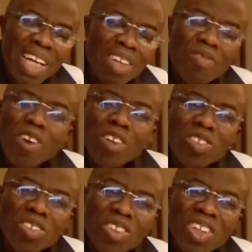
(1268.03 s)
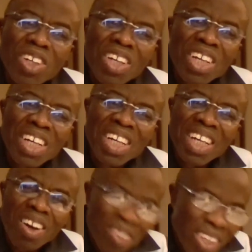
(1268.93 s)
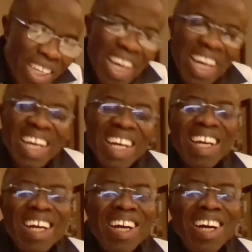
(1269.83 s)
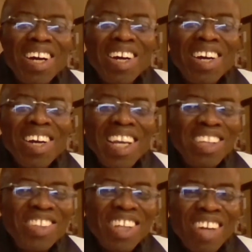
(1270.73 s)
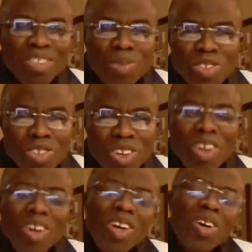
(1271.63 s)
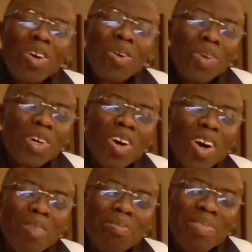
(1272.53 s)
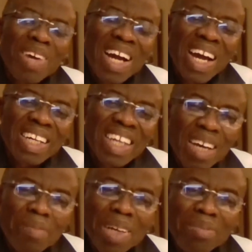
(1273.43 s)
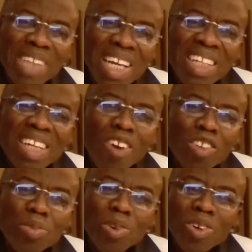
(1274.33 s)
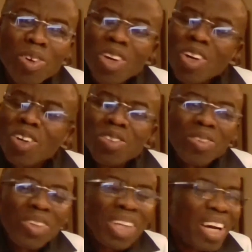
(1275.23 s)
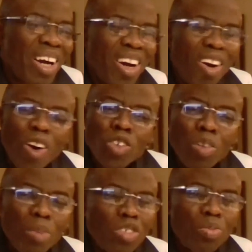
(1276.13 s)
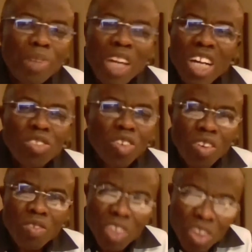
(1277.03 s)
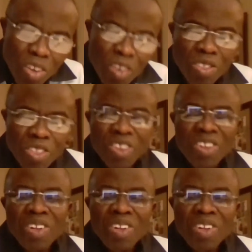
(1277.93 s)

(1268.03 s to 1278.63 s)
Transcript: And of course, another uh, angel, as we saw, will come and help them take the gospel to the uttermost part of the earth.